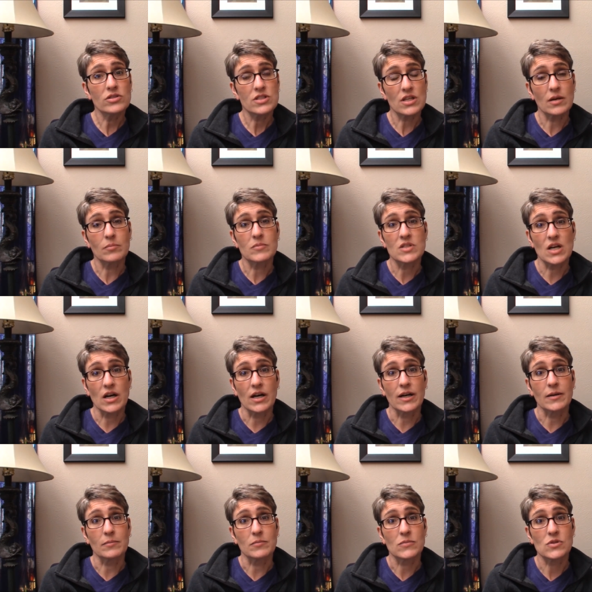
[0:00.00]

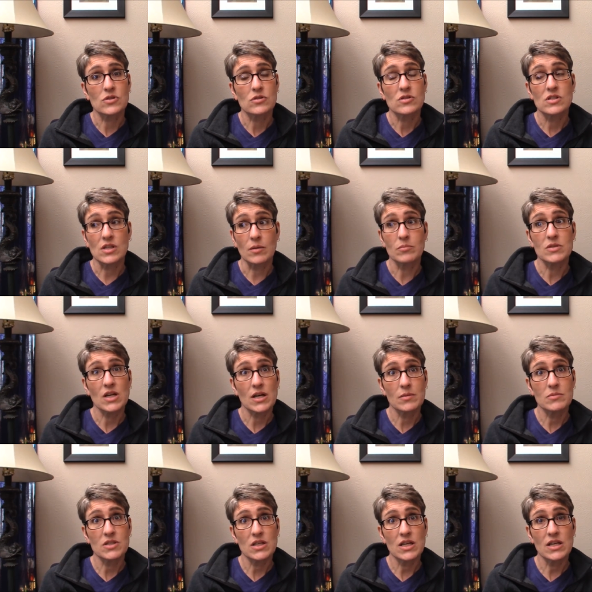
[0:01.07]
sometimes.
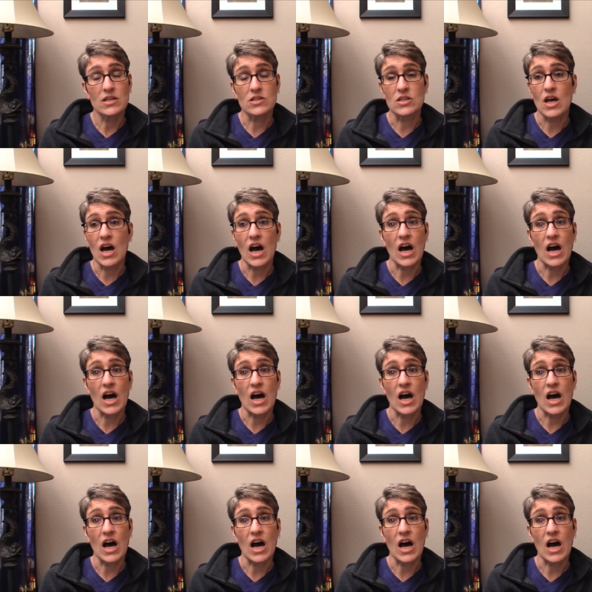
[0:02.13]
Sometimes it is.